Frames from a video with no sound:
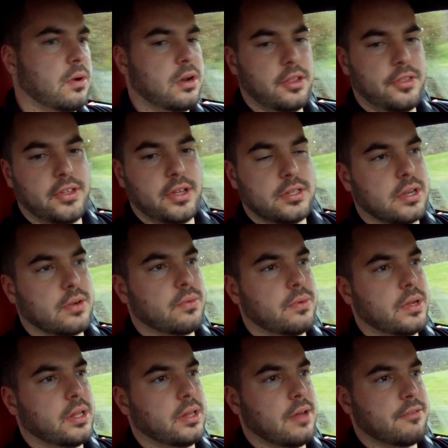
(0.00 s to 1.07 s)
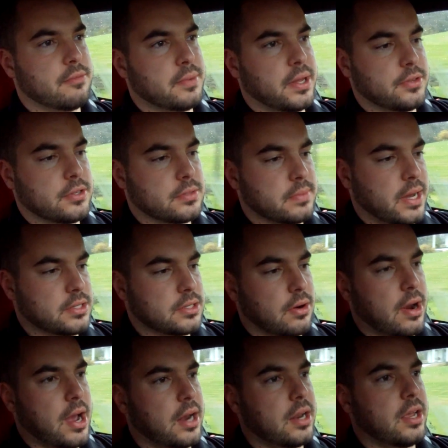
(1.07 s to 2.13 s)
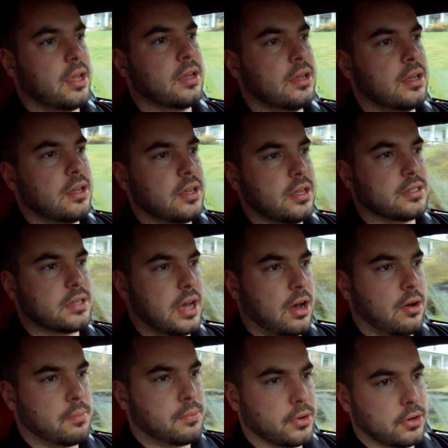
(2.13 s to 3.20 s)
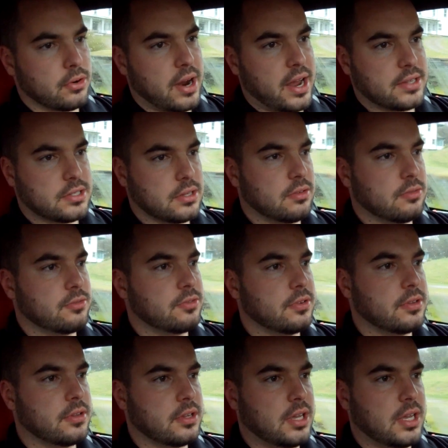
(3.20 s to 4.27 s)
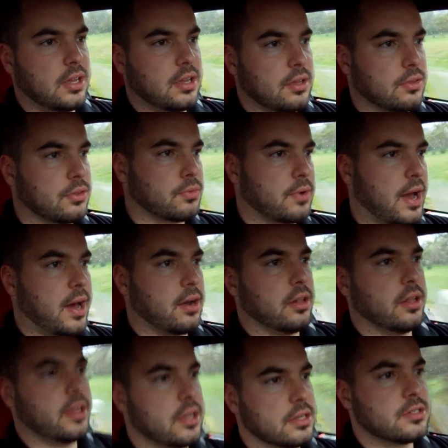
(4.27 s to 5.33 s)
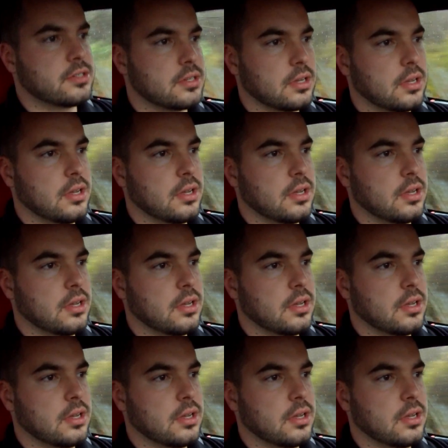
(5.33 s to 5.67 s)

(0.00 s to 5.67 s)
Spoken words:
One of the things I really love about this Maserati is how progressive the throttle is.